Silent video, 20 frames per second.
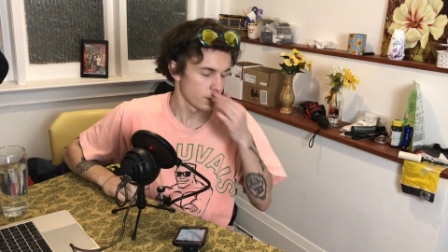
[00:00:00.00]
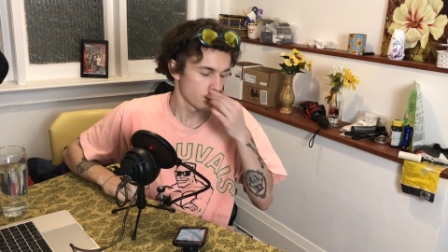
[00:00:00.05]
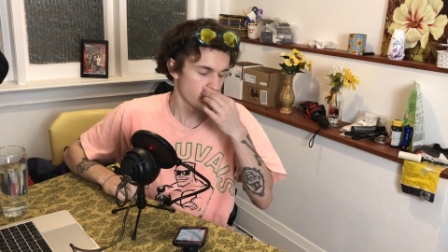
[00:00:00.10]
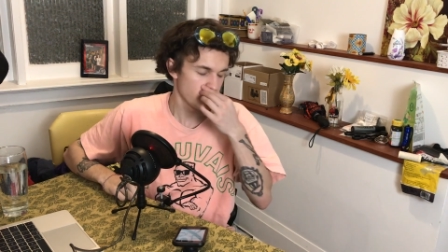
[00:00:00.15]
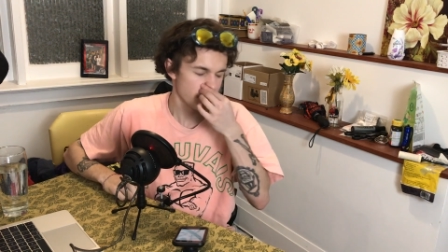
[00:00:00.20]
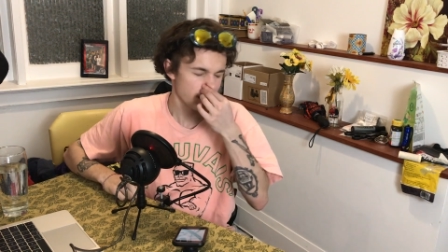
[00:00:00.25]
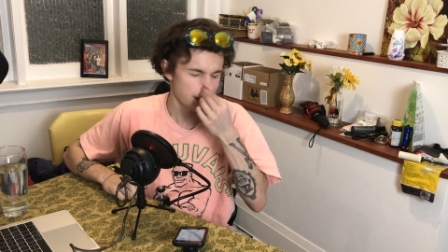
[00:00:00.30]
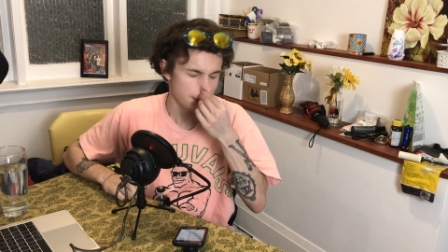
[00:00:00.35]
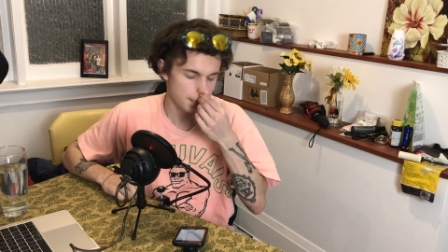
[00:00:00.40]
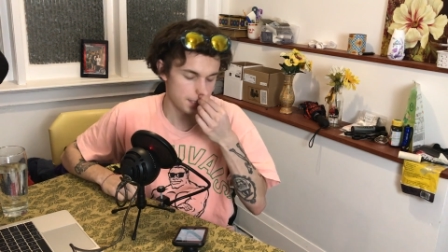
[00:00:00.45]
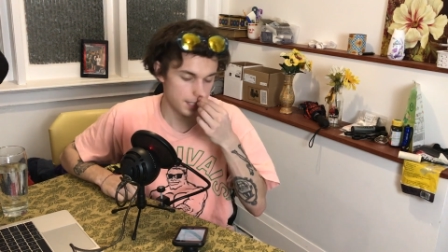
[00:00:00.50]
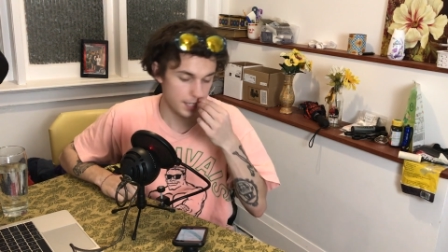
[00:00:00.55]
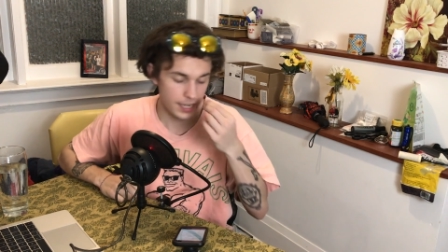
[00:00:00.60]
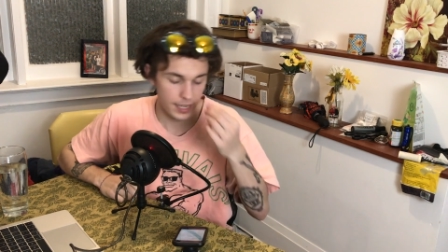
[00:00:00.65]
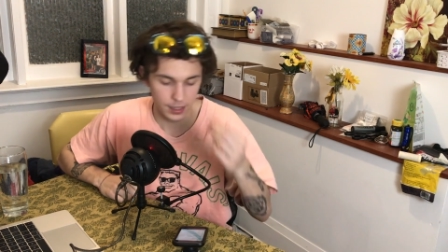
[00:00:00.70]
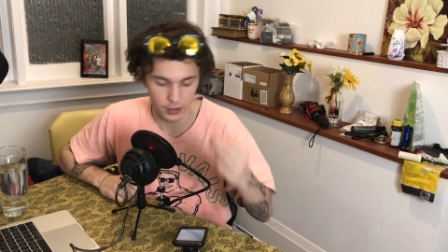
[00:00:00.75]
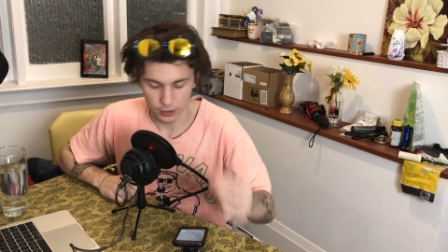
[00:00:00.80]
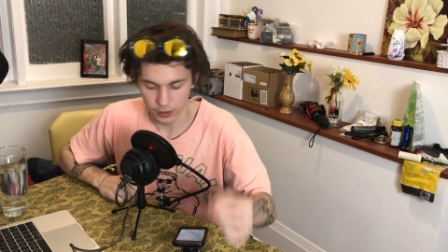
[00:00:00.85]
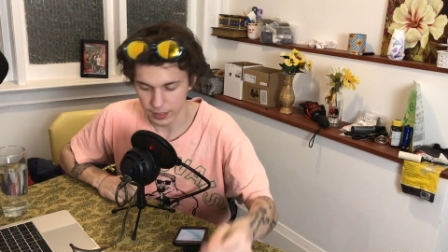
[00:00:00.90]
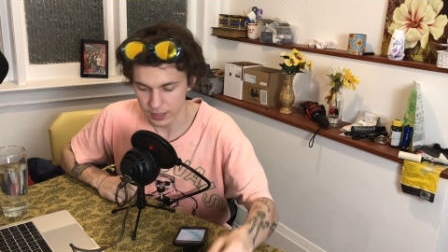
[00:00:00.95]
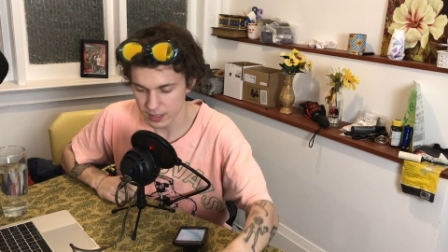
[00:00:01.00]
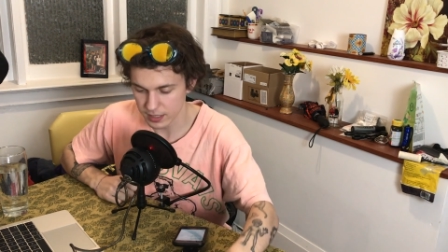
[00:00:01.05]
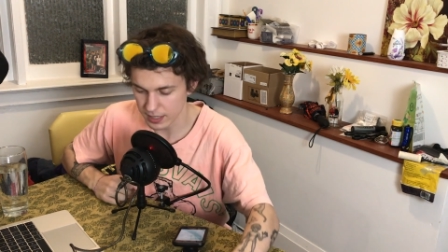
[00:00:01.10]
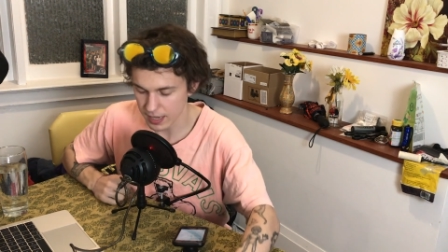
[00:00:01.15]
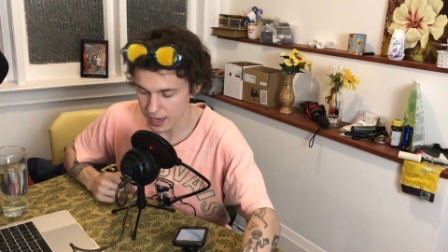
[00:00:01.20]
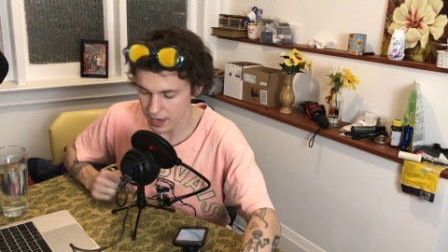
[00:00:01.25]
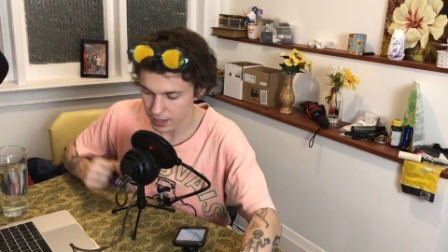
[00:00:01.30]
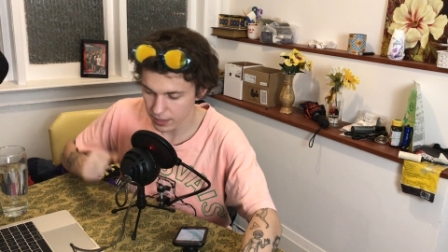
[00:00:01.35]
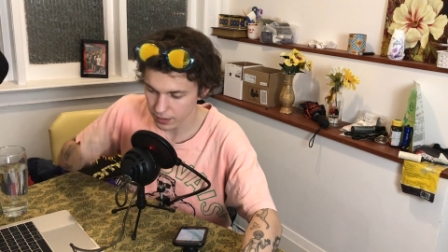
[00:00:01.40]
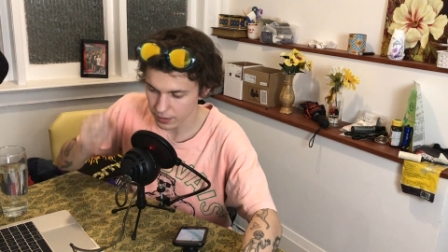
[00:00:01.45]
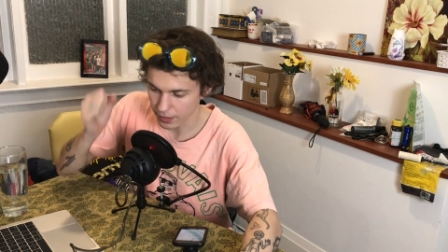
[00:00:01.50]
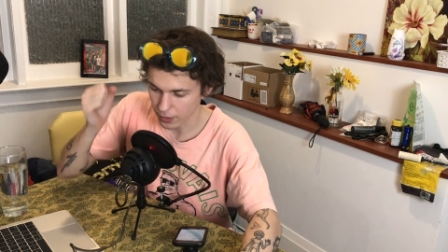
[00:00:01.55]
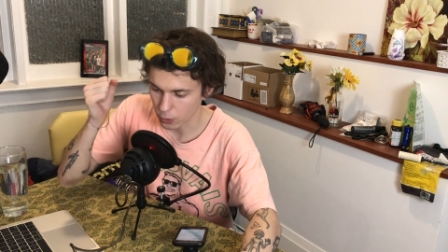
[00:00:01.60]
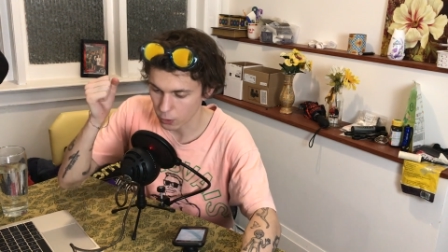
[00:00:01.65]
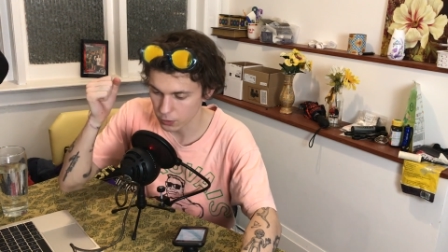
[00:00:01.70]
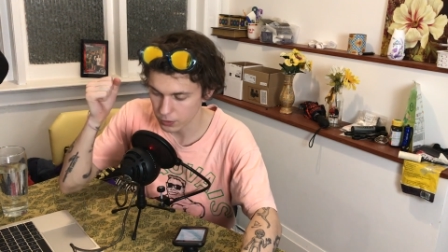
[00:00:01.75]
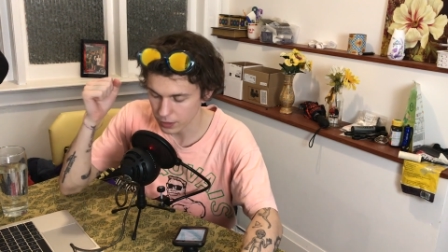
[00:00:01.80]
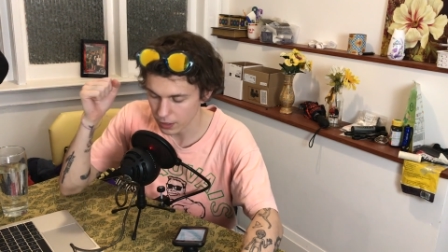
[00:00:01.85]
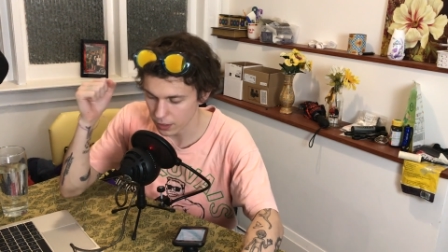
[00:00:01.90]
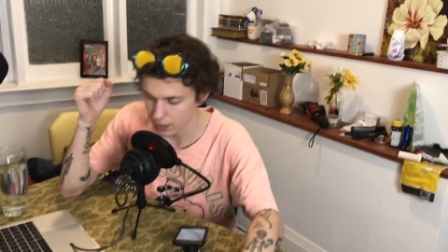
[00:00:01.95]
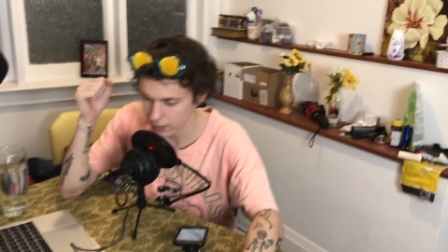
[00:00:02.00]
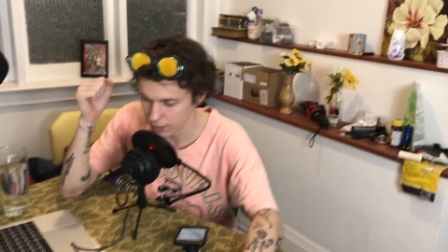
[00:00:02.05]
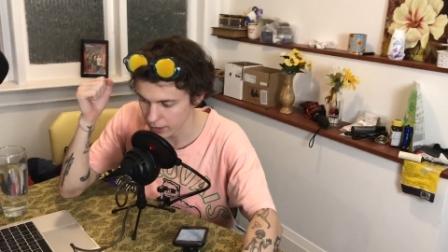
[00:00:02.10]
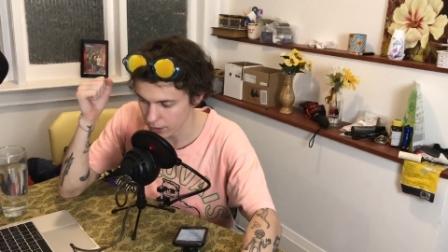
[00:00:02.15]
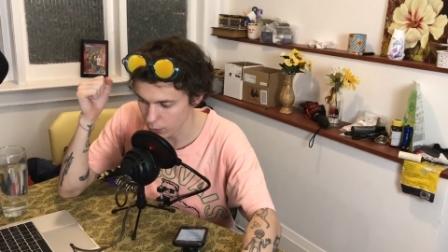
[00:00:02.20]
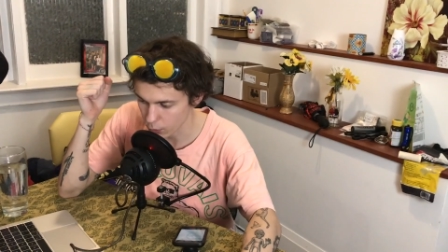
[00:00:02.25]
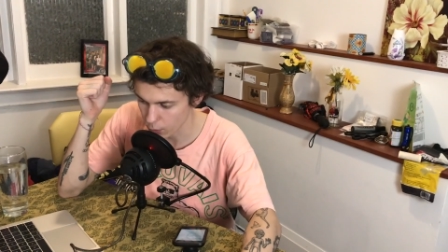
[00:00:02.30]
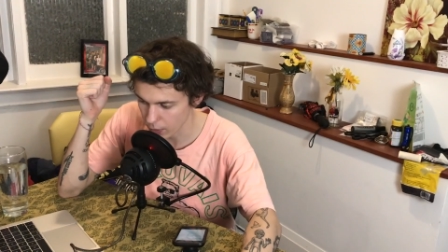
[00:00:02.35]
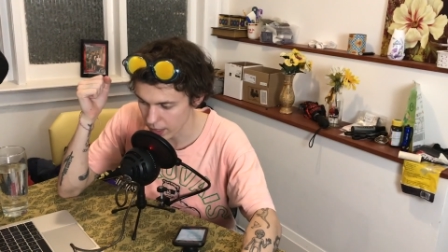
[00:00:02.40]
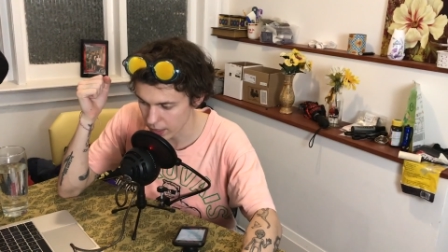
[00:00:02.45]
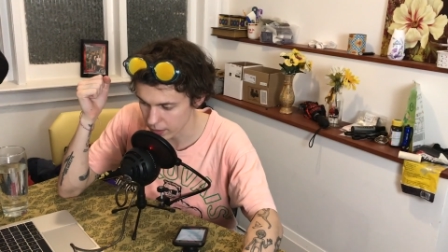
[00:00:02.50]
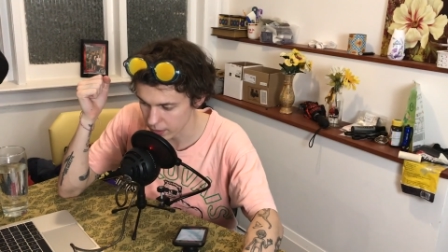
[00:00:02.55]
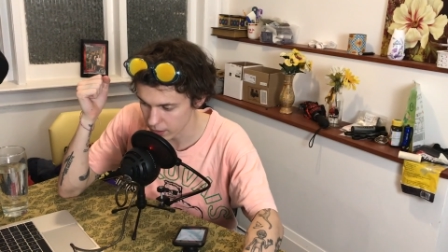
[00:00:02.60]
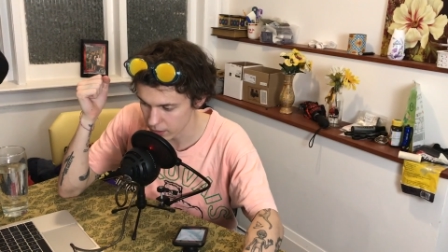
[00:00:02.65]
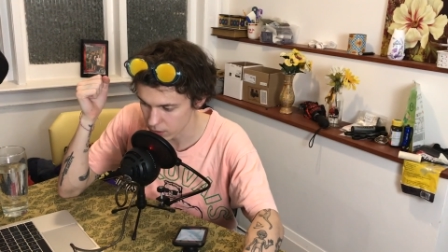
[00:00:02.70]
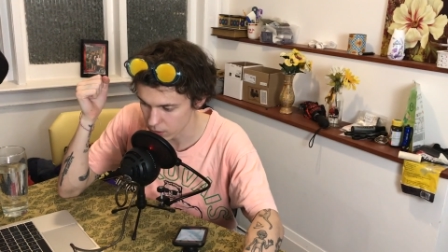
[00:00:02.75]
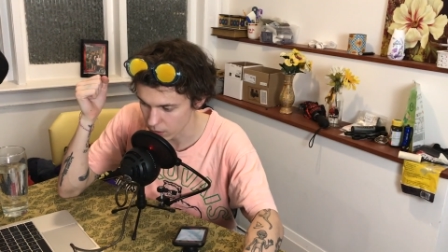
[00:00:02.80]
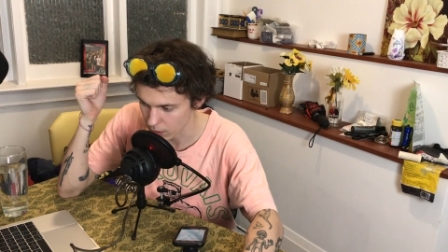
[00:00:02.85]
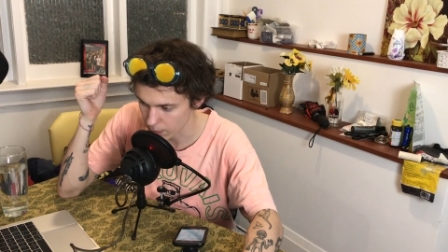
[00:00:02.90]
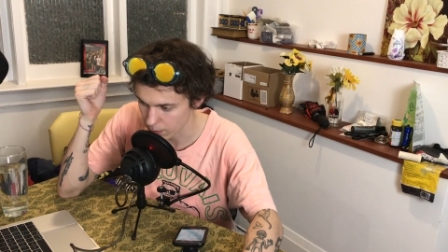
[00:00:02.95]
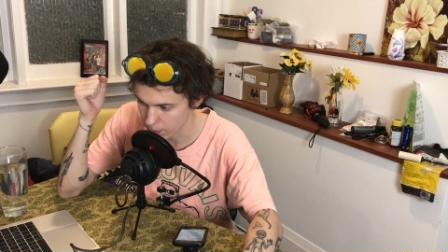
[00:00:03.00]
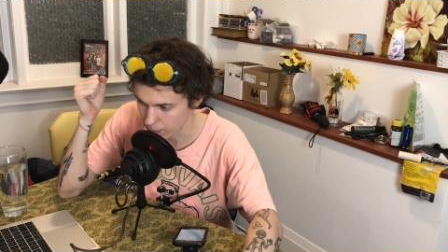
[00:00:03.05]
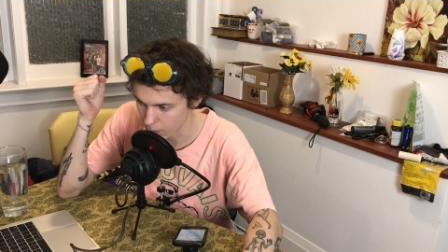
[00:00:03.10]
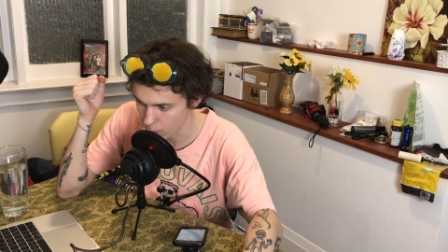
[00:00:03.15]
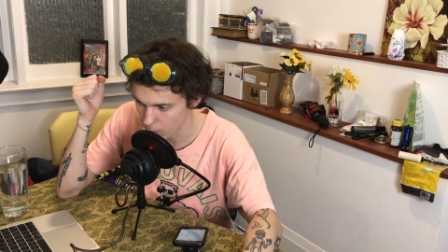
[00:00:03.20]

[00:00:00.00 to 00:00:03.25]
they're just, like, sitting, they're, like, standing, like, holding on to, like, a railing so the,